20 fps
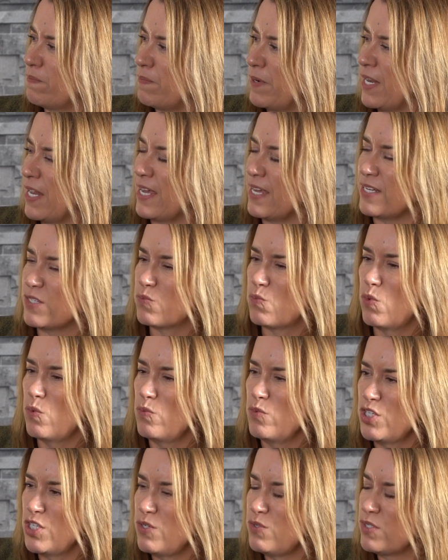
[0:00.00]
place,
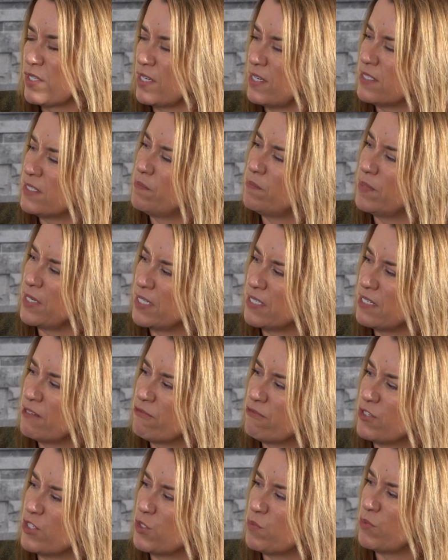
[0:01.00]
what would you say is the big
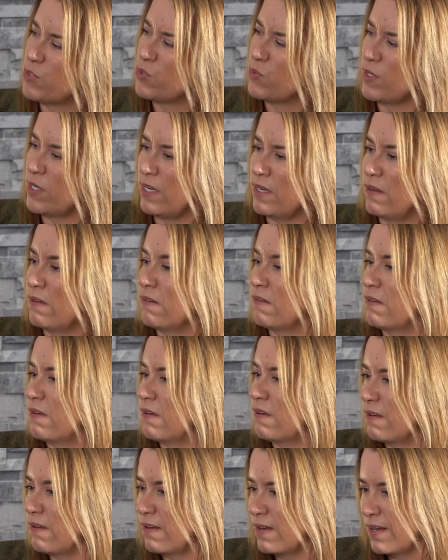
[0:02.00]
difference between
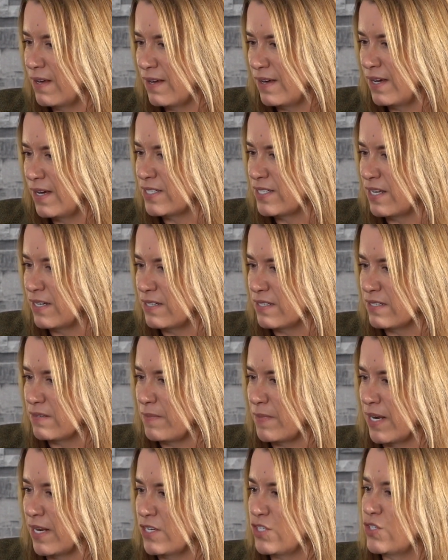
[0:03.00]
a tenancy
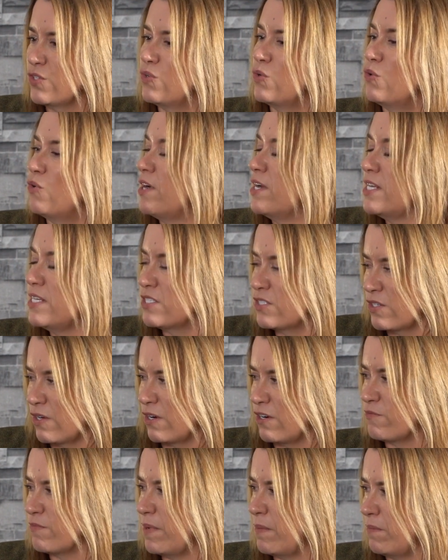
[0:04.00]
manager or any
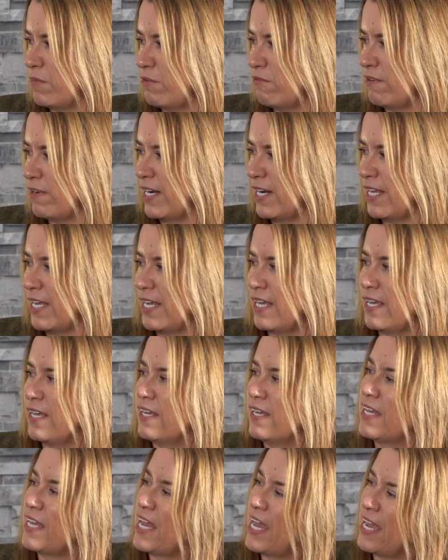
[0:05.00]
staff member really
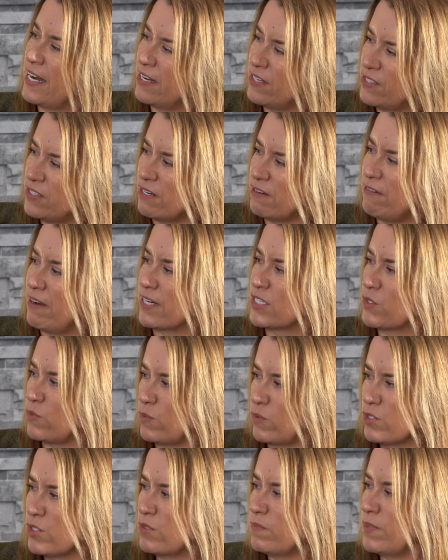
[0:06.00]
and a director?
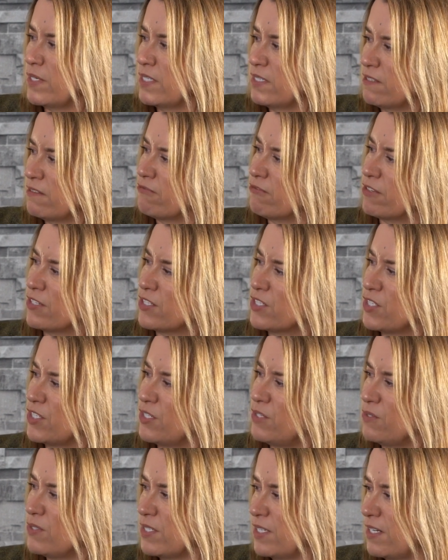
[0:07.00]
What's the big difference? Do
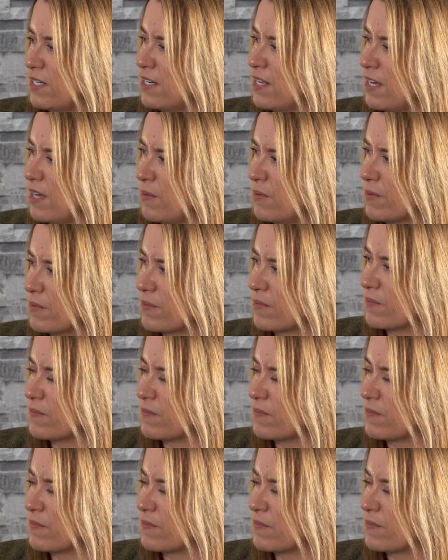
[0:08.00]
you see it now?